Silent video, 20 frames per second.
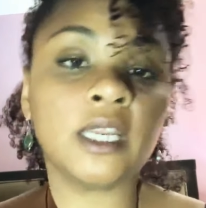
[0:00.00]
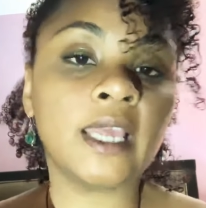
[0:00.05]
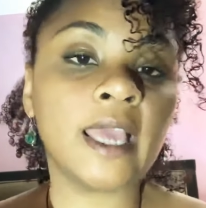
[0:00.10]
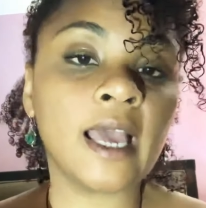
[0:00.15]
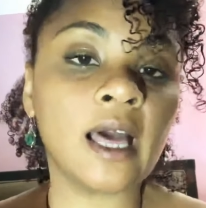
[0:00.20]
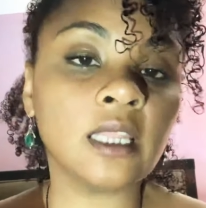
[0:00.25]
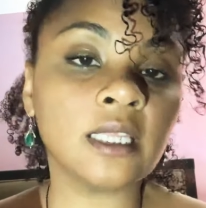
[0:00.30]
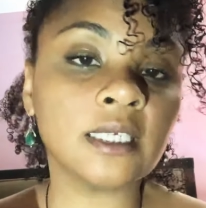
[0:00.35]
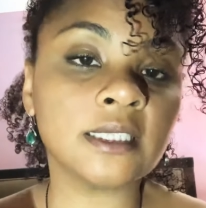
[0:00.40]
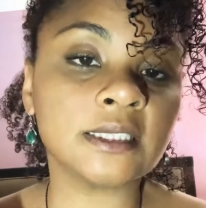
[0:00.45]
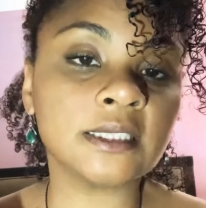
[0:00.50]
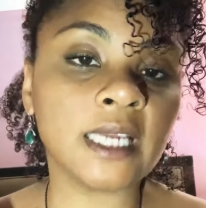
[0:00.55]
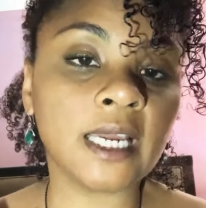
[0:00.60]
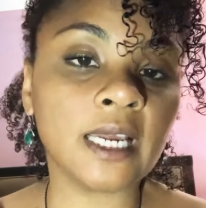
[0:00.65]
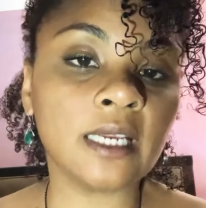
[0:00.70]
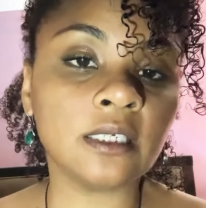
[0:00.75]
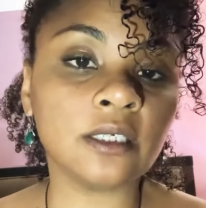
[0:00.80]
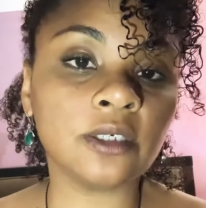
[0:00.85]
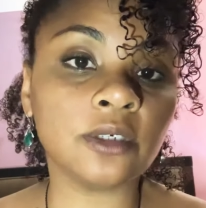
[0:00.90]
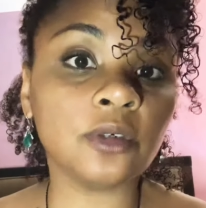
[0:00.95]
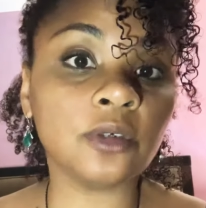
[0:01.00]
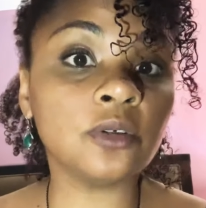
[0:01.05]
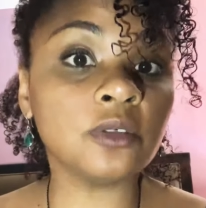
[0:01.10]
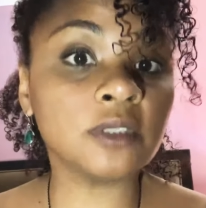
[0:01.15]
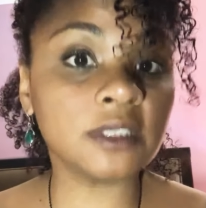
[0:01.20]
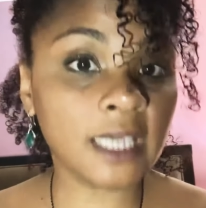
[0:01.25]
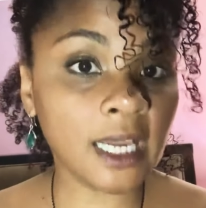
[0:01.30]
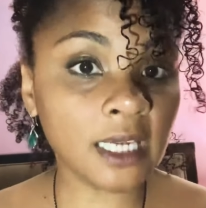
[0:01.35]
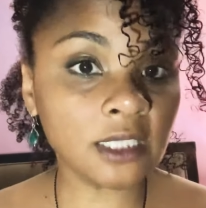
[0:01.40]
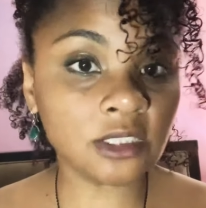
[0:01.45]
Alexander, who's
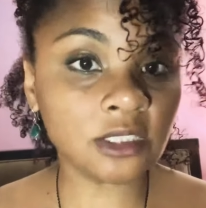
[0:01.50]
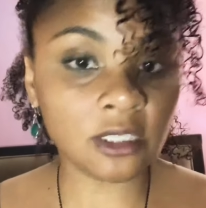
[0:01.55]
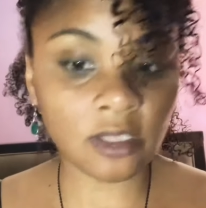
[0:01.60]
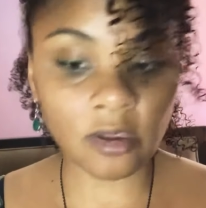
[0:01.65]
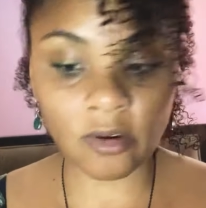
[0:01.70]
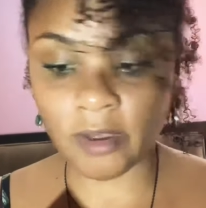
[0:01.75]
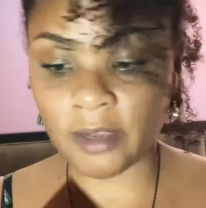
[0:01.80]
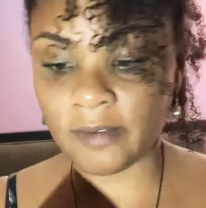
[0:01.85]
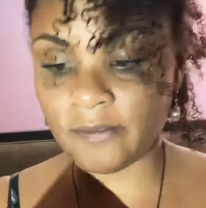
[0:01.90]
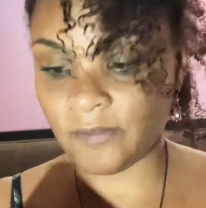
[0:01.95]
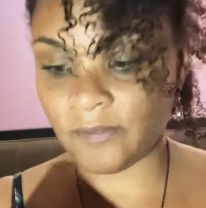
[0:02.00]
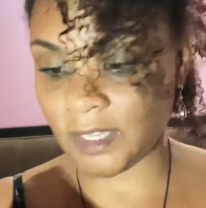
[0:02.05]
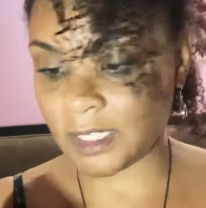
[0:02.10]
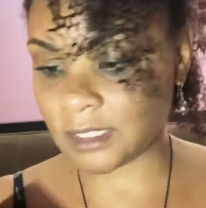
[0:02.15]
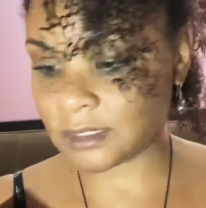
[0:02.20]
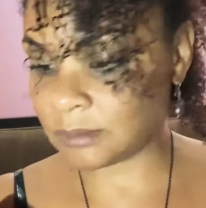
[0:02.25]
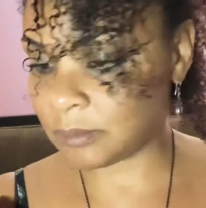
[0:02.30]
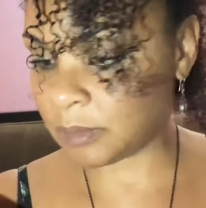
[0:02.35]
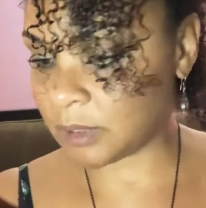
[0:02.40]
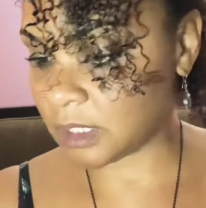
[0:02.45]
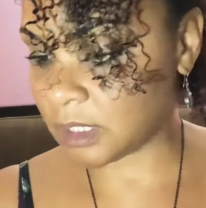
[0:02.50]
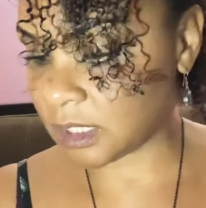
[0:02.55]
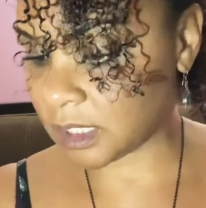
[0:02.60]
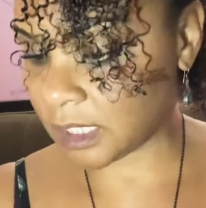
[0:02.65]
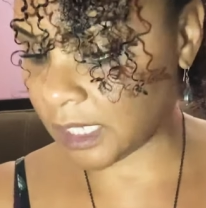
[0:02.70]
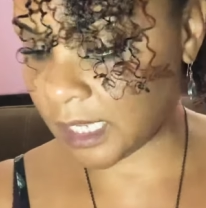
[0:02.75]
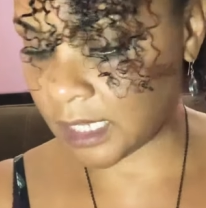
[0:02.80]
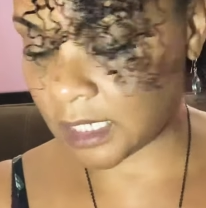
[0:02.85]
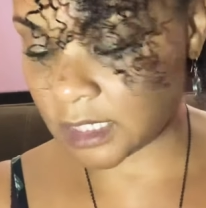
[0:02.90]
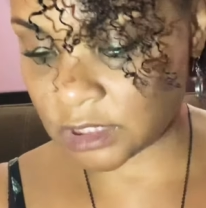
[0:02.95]
actually on Facebook,
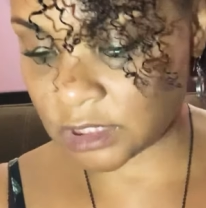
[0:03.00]
and